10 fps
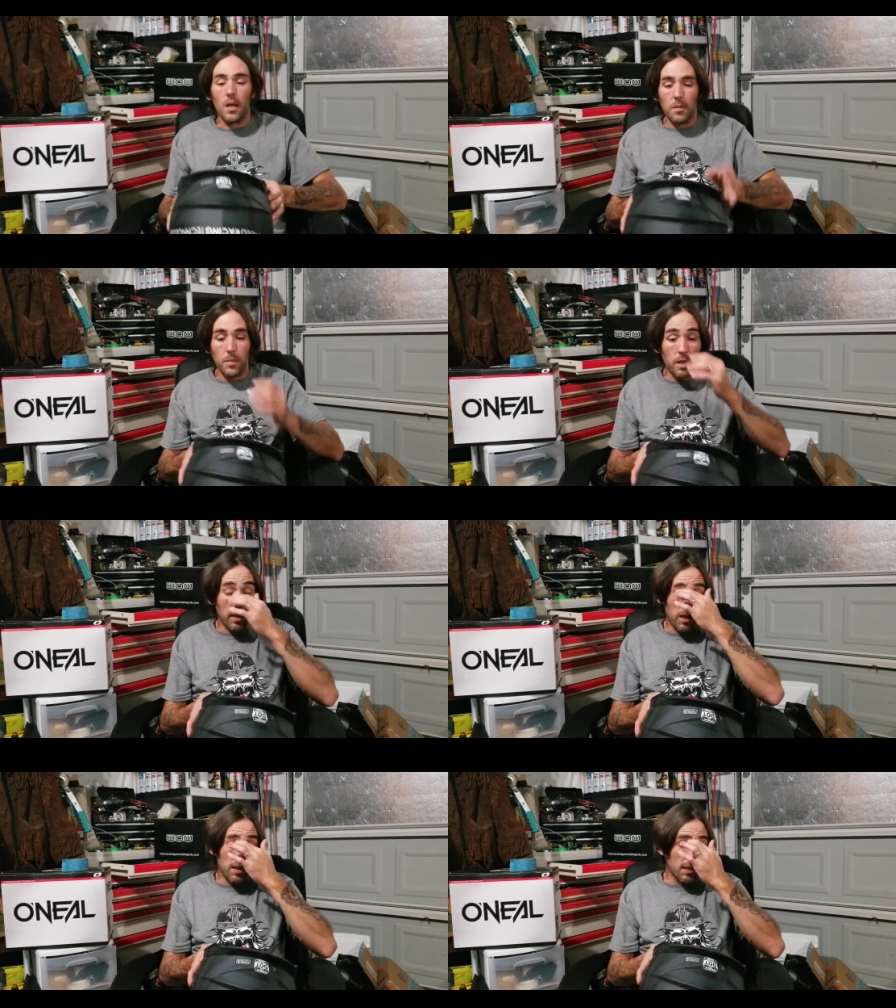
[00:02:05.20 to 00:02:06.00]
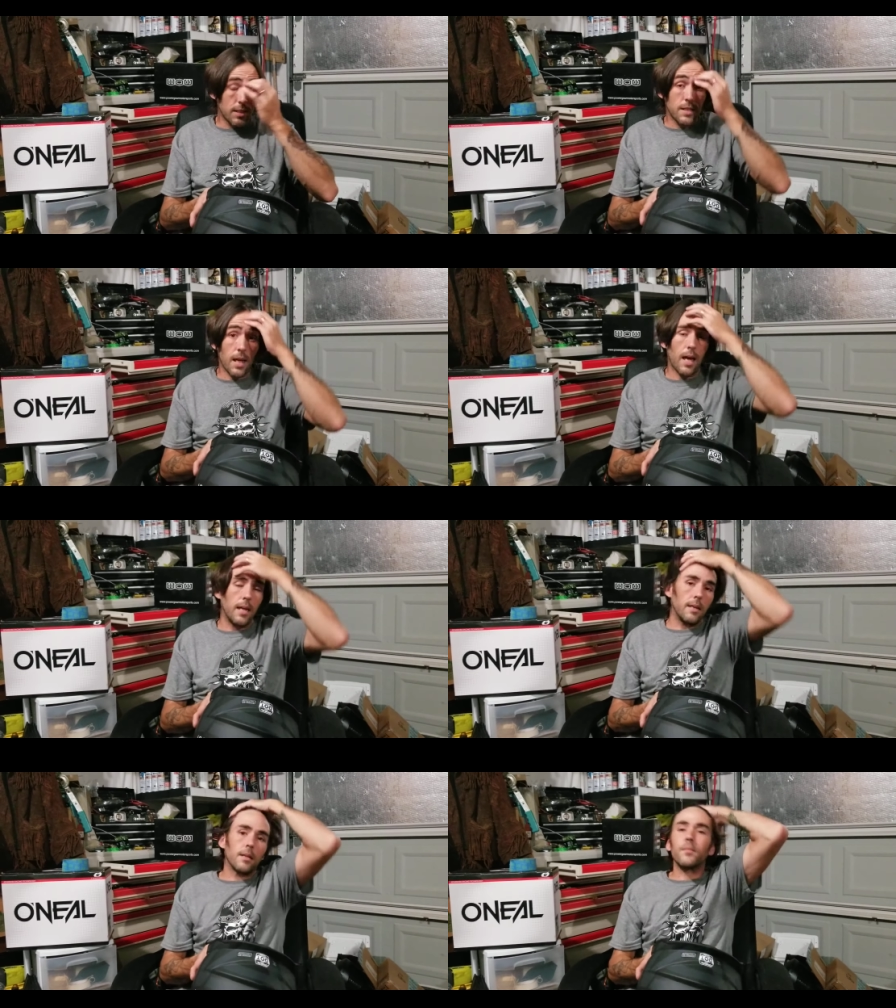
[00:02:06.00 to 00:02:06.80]
But it is
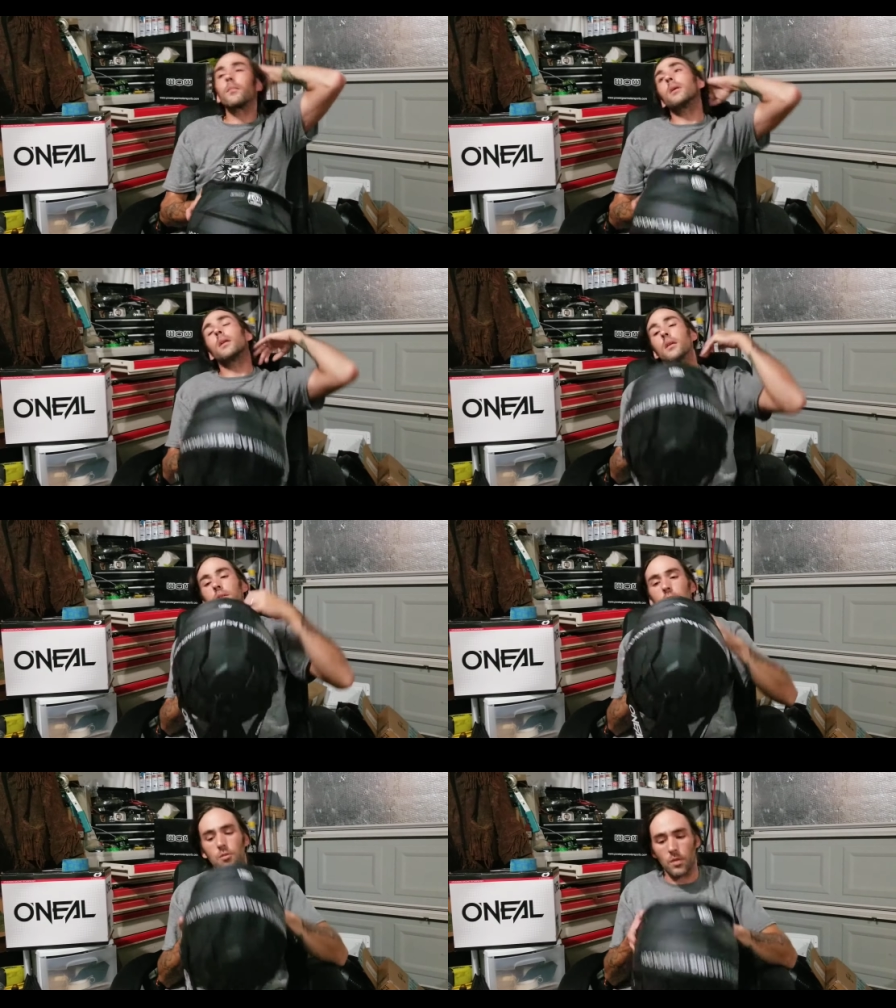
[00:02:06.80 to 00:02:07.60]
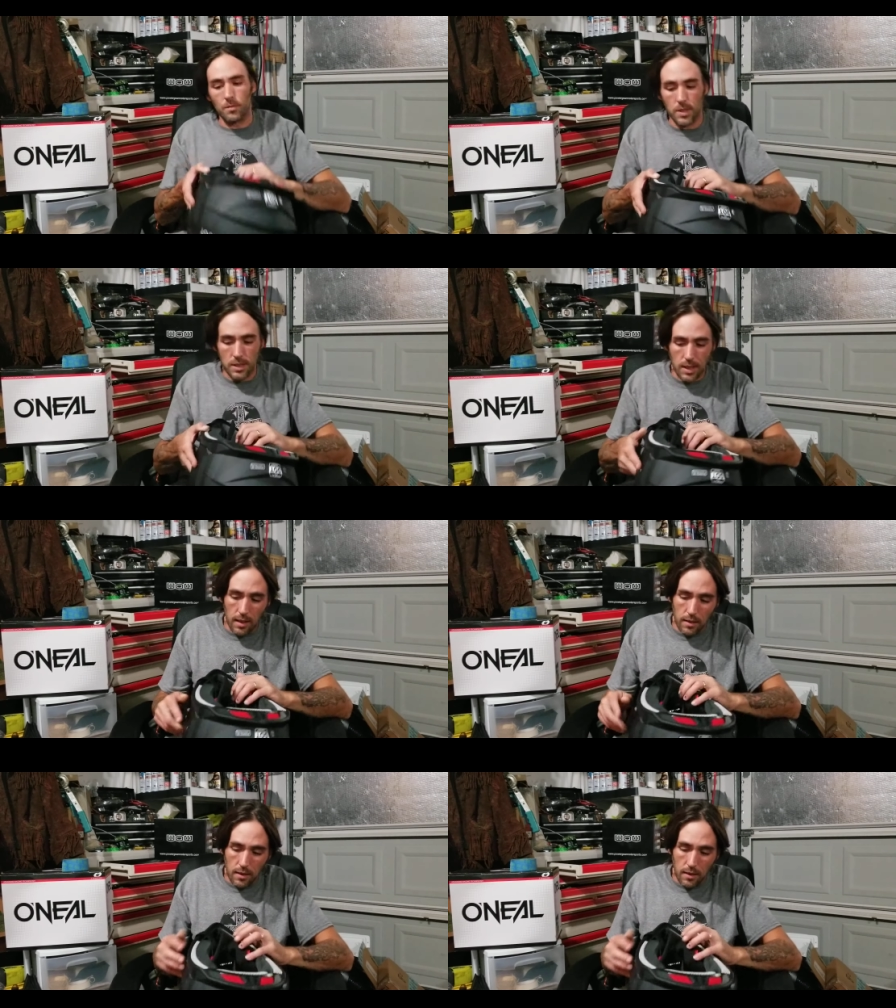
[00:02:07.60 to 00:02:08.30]
tight. It is extremely tight.